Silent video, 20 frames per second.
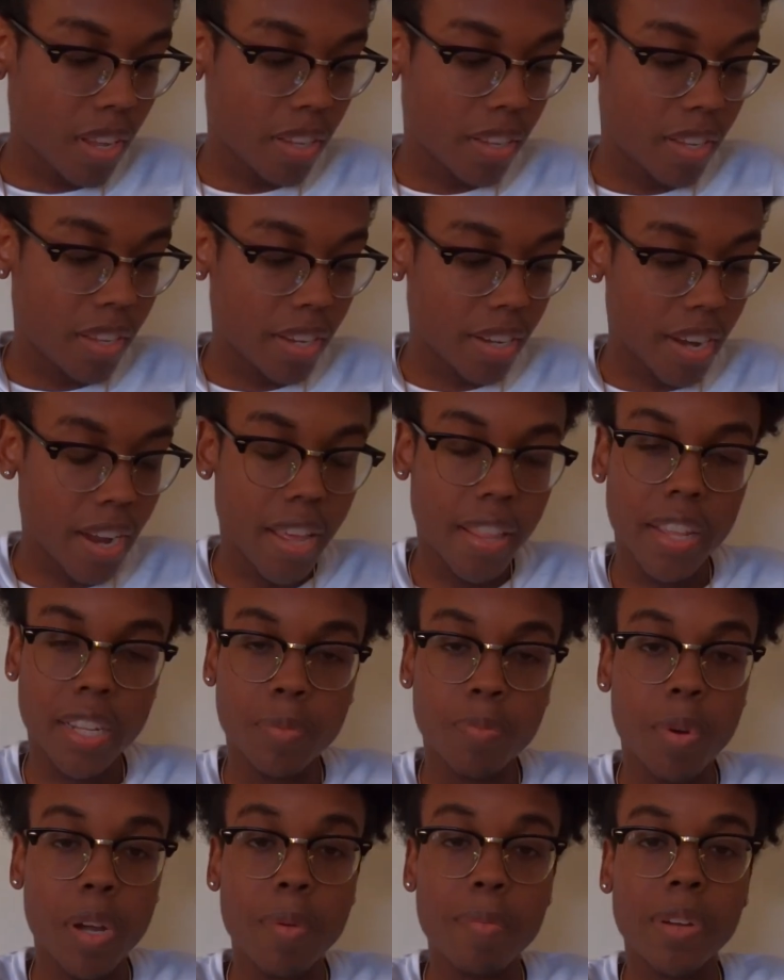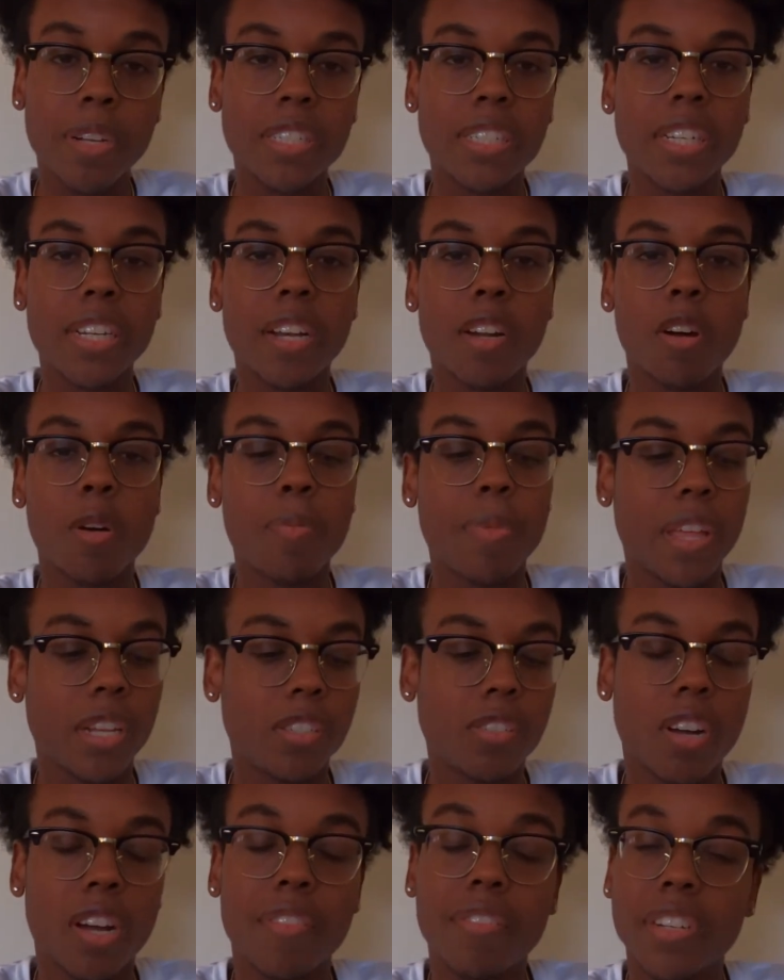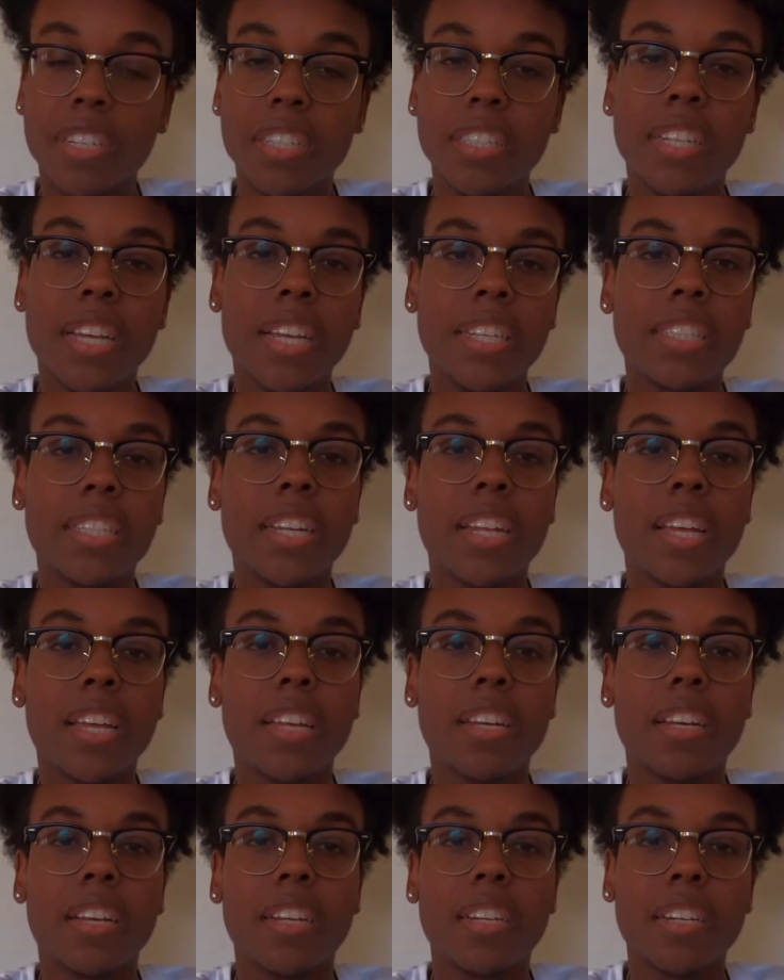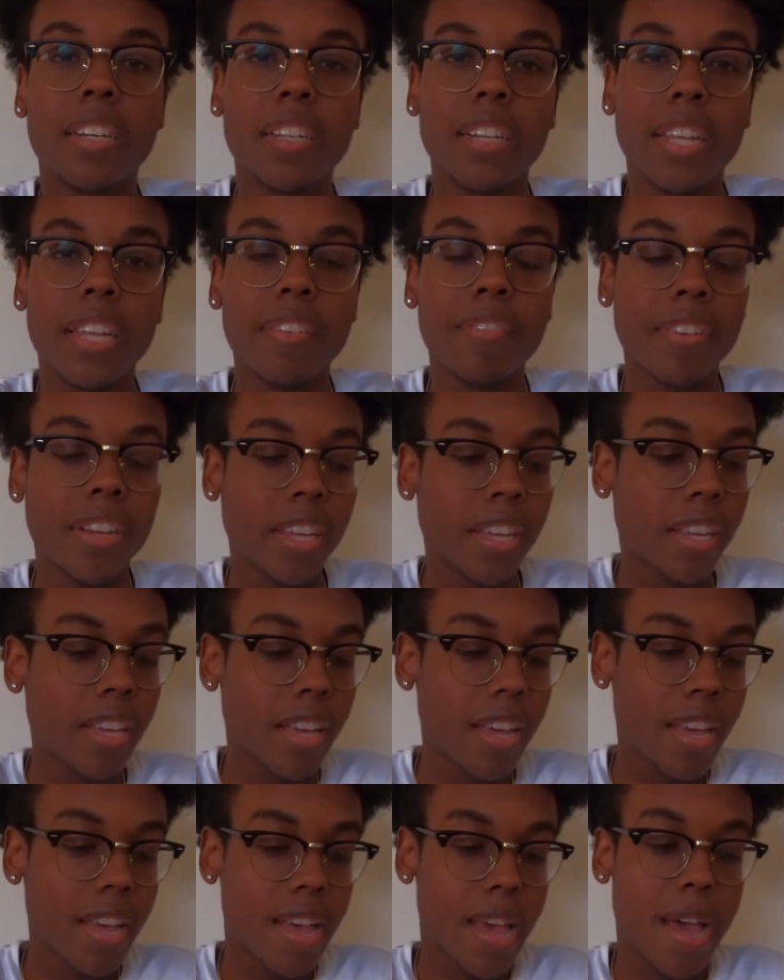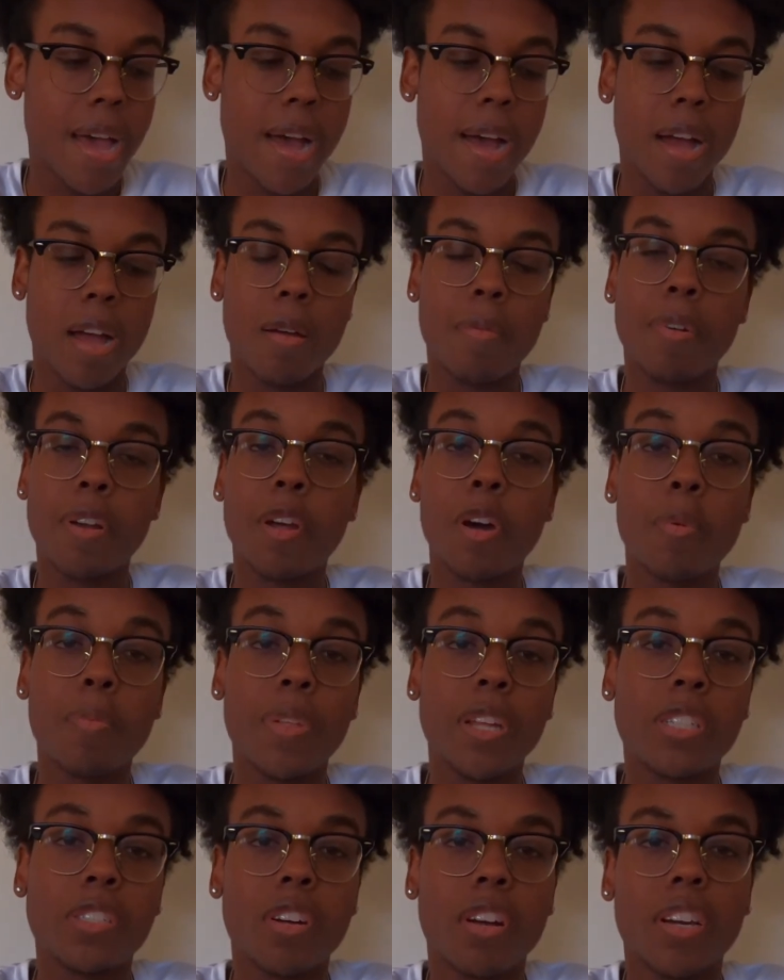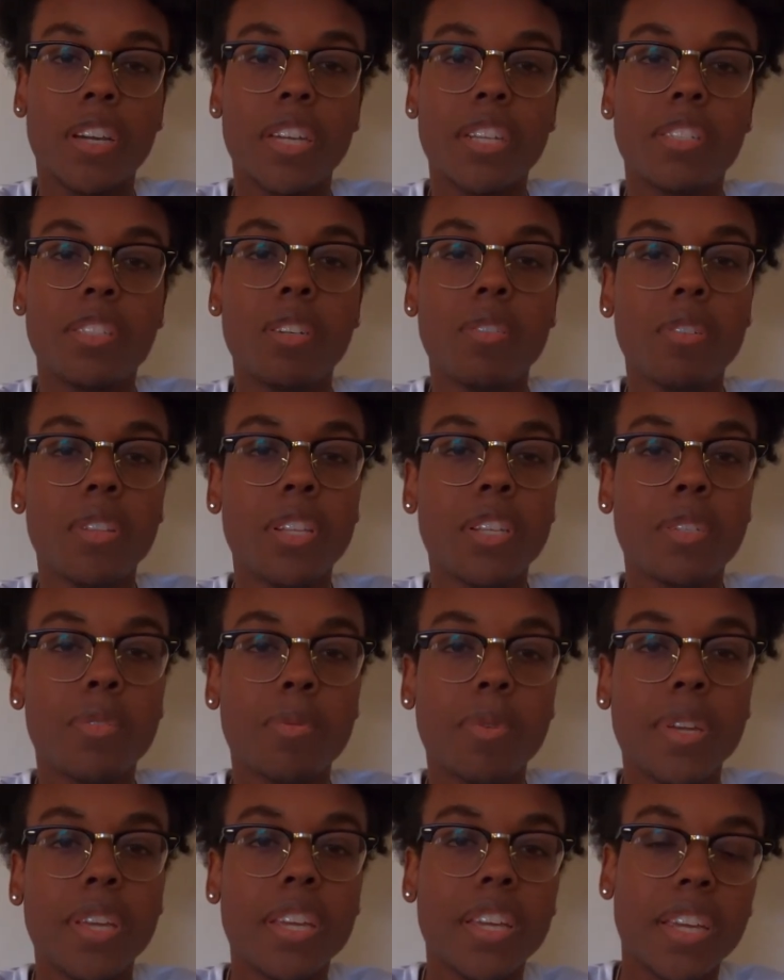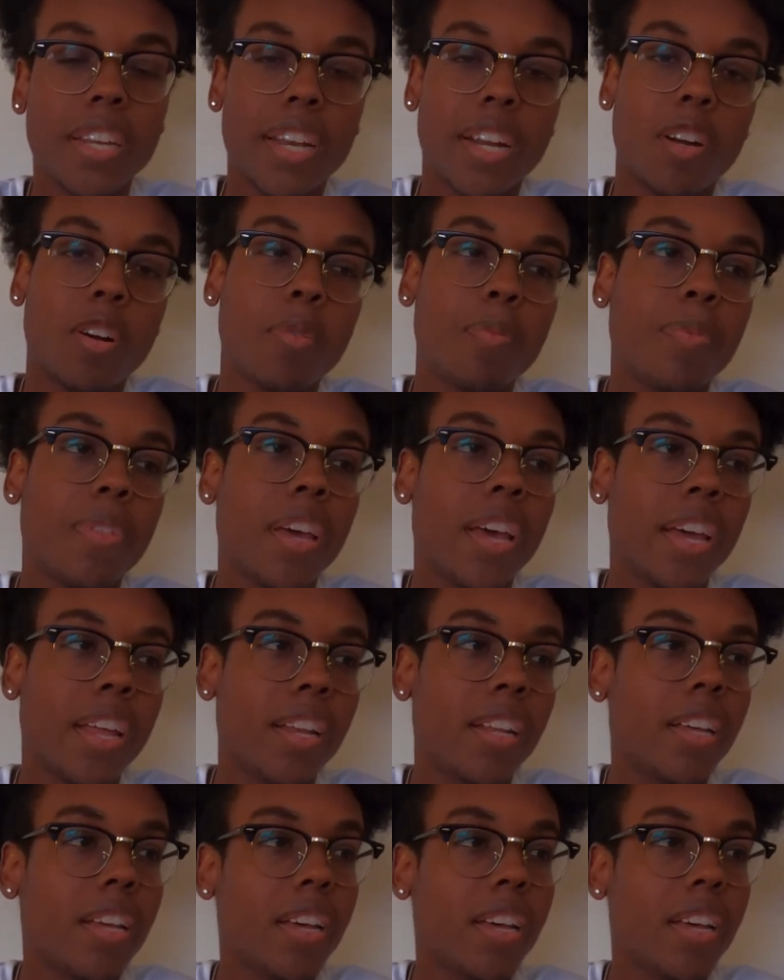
yeah, that's pretty much it. I hope that y'all have a good day today, a good evening, and I hope that y'all get to it this week. And I hope that